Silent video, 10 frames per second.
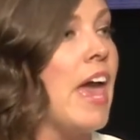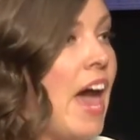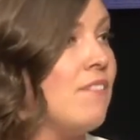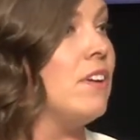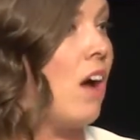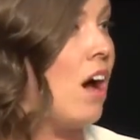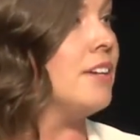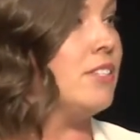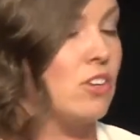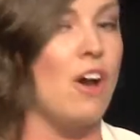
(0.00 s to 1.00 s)
have an
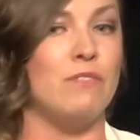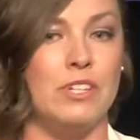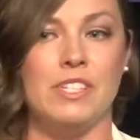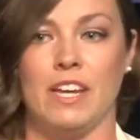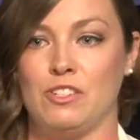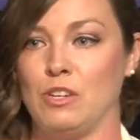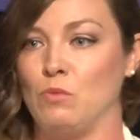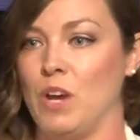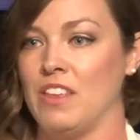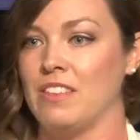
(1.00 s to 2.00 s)
honest conversation
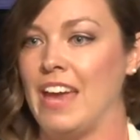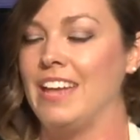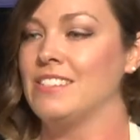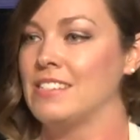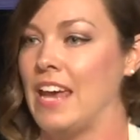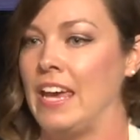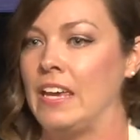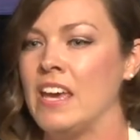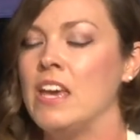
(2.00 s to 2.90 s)
with, and say,